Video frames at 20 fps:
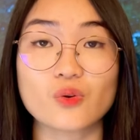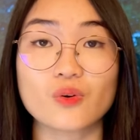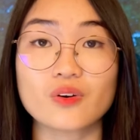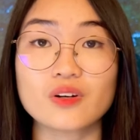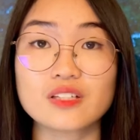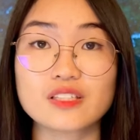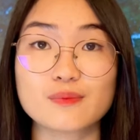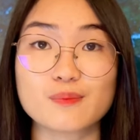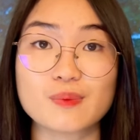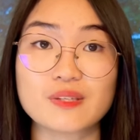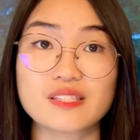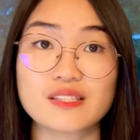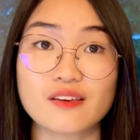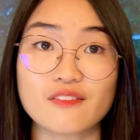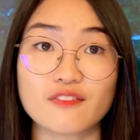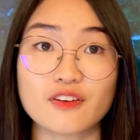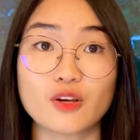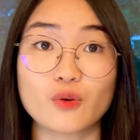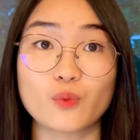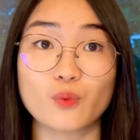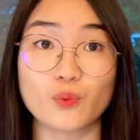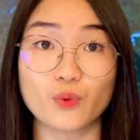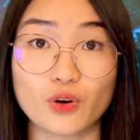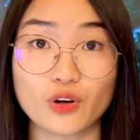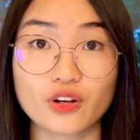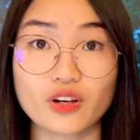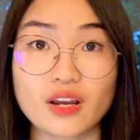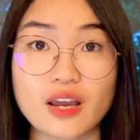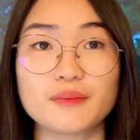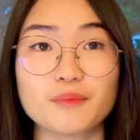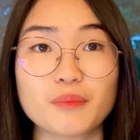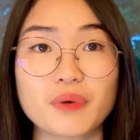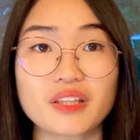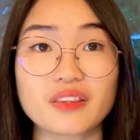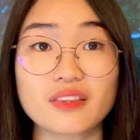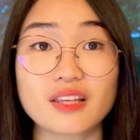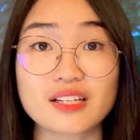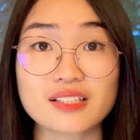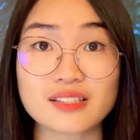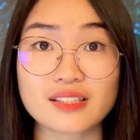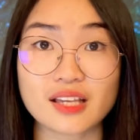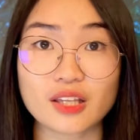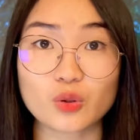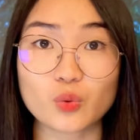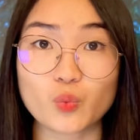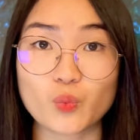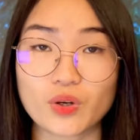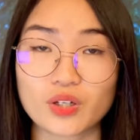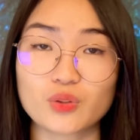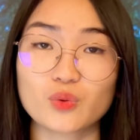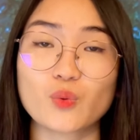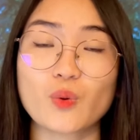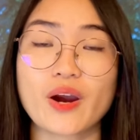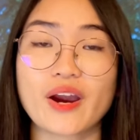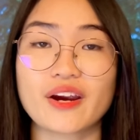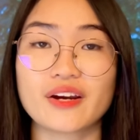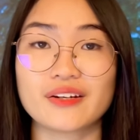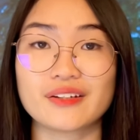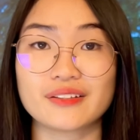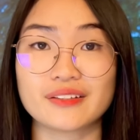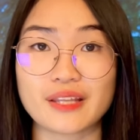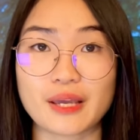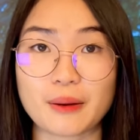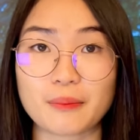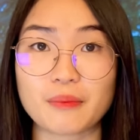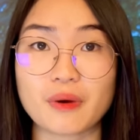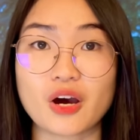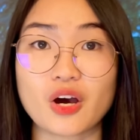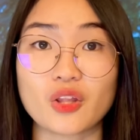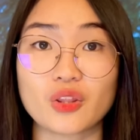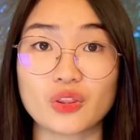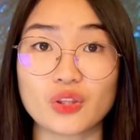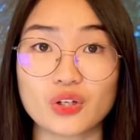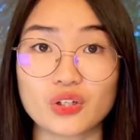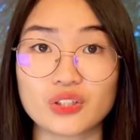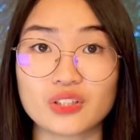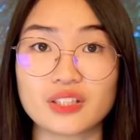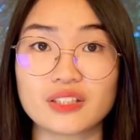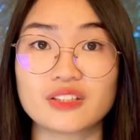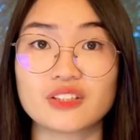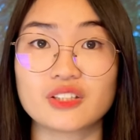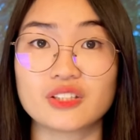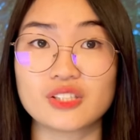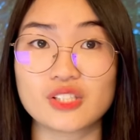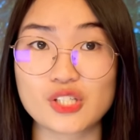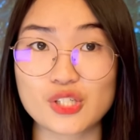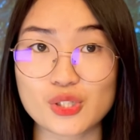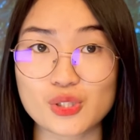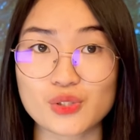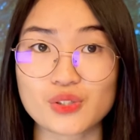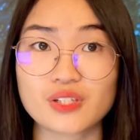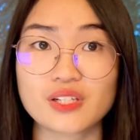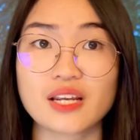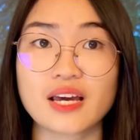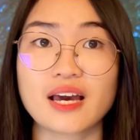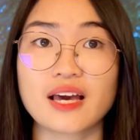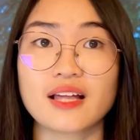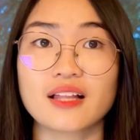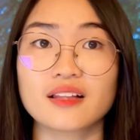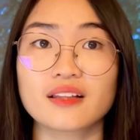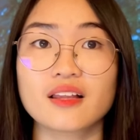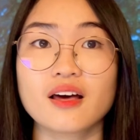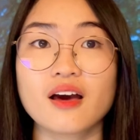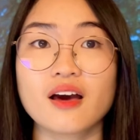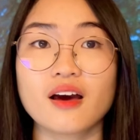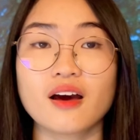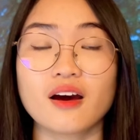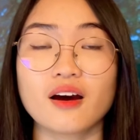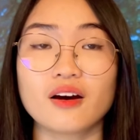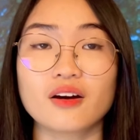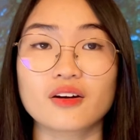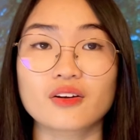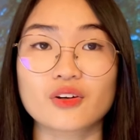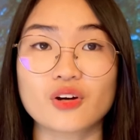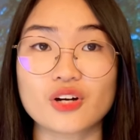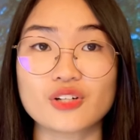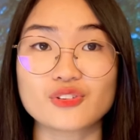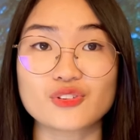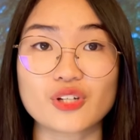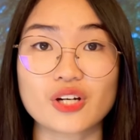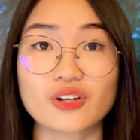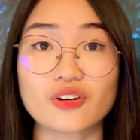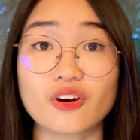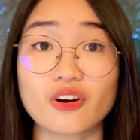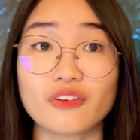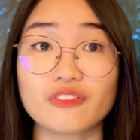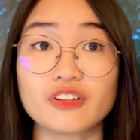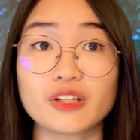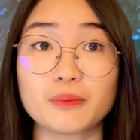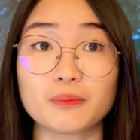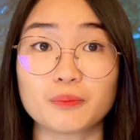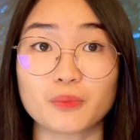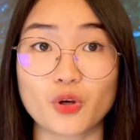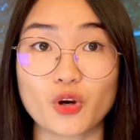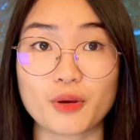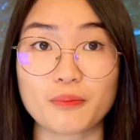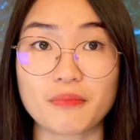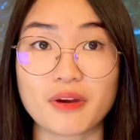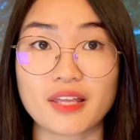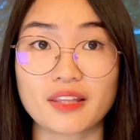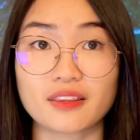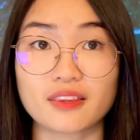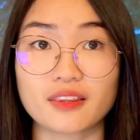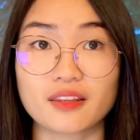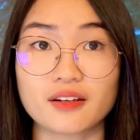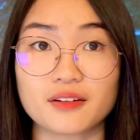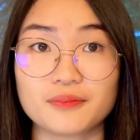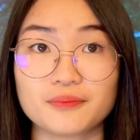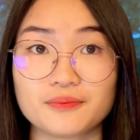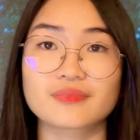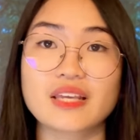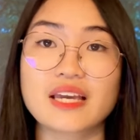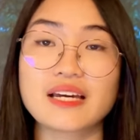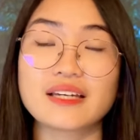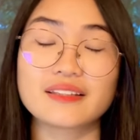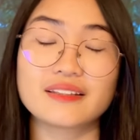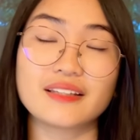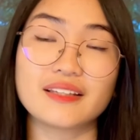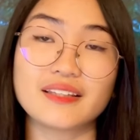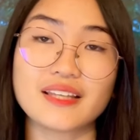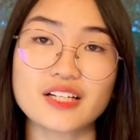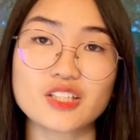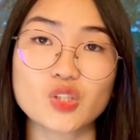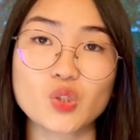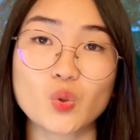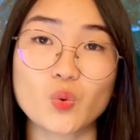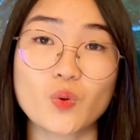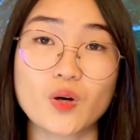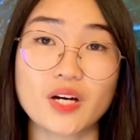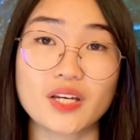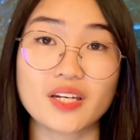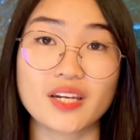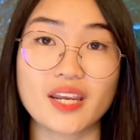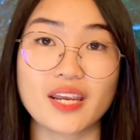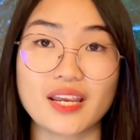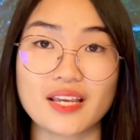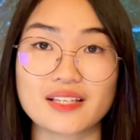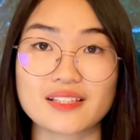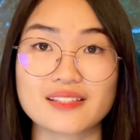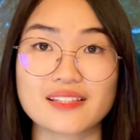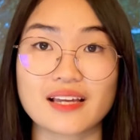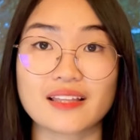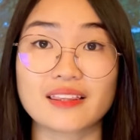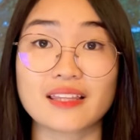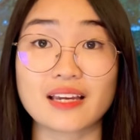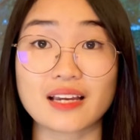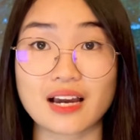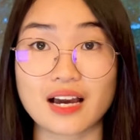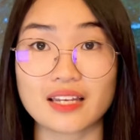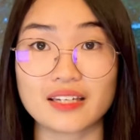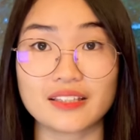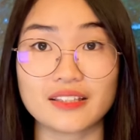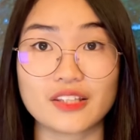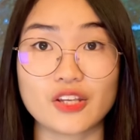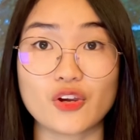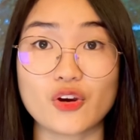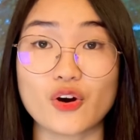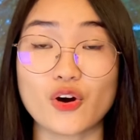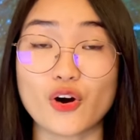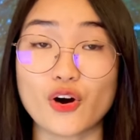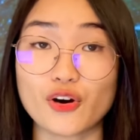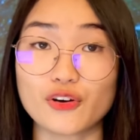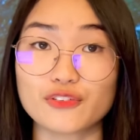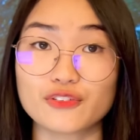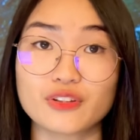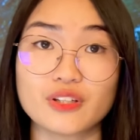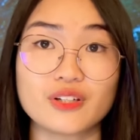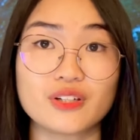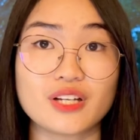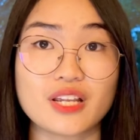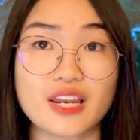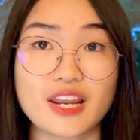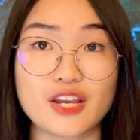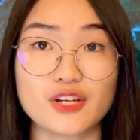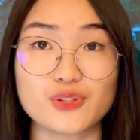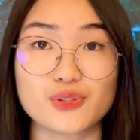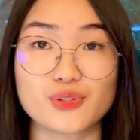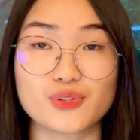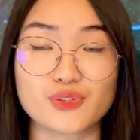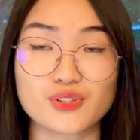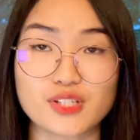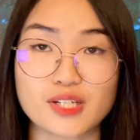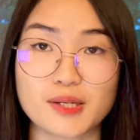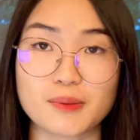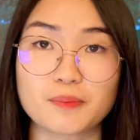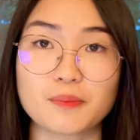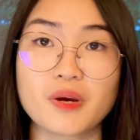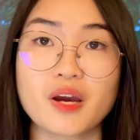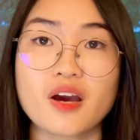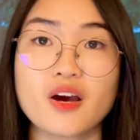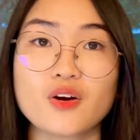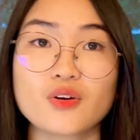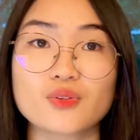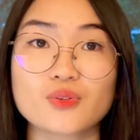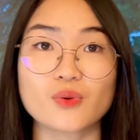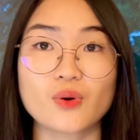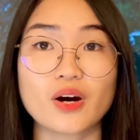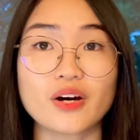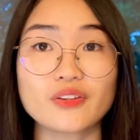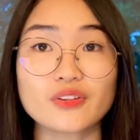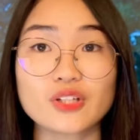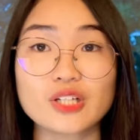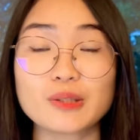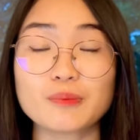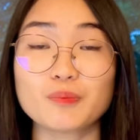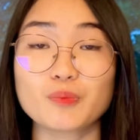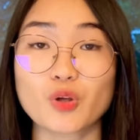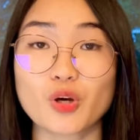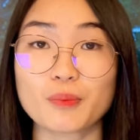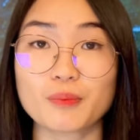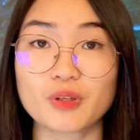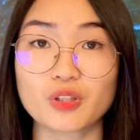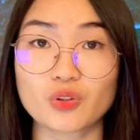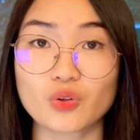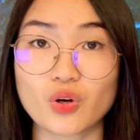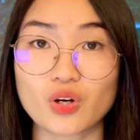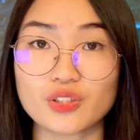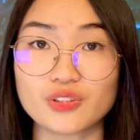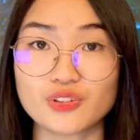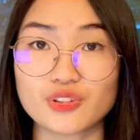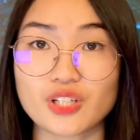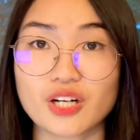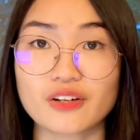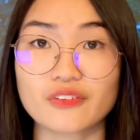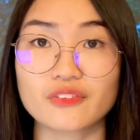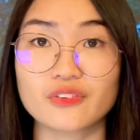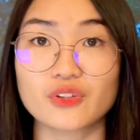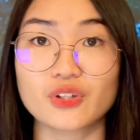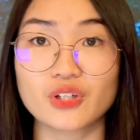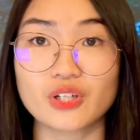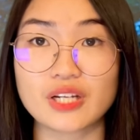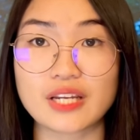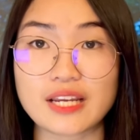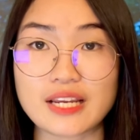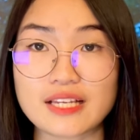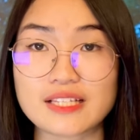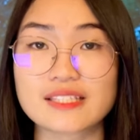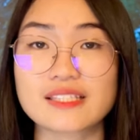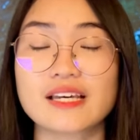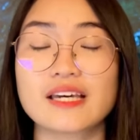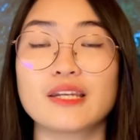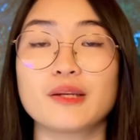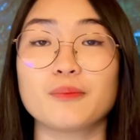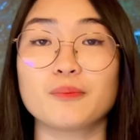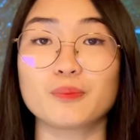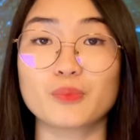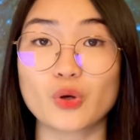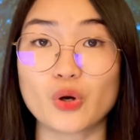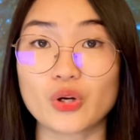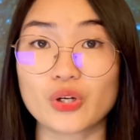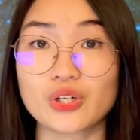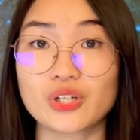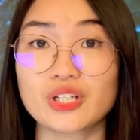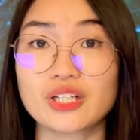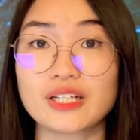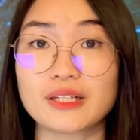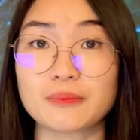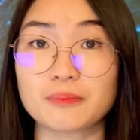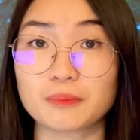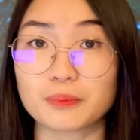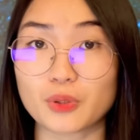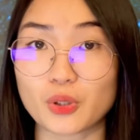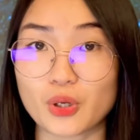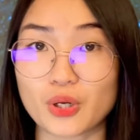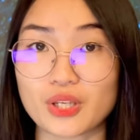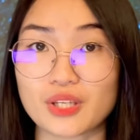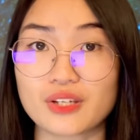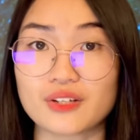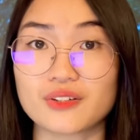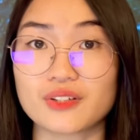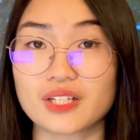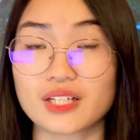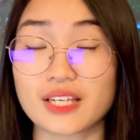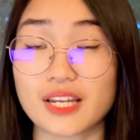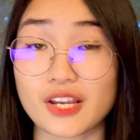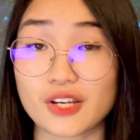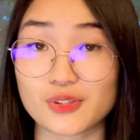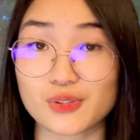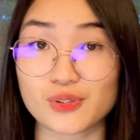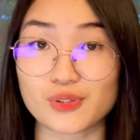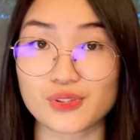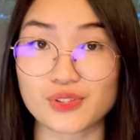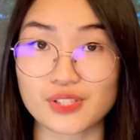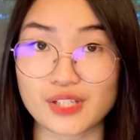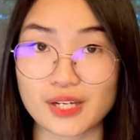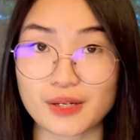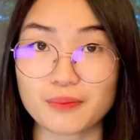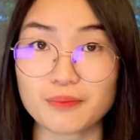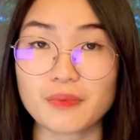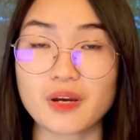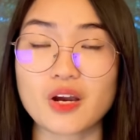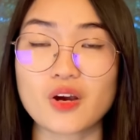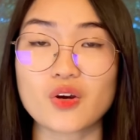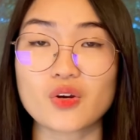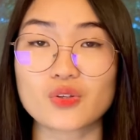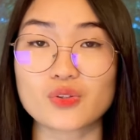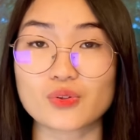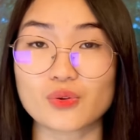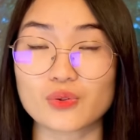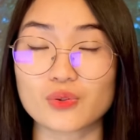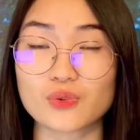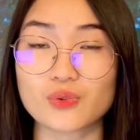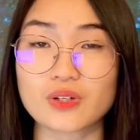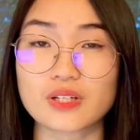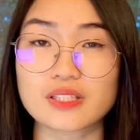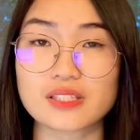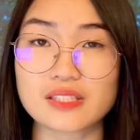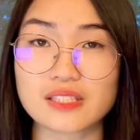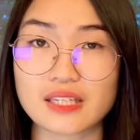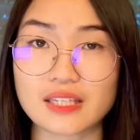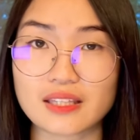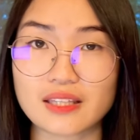or specific work but does not want to hire them under the traditional contract of employment. The next one is technicality of the relationship. So under employment contract, there is an employer-employee relationship. So you can see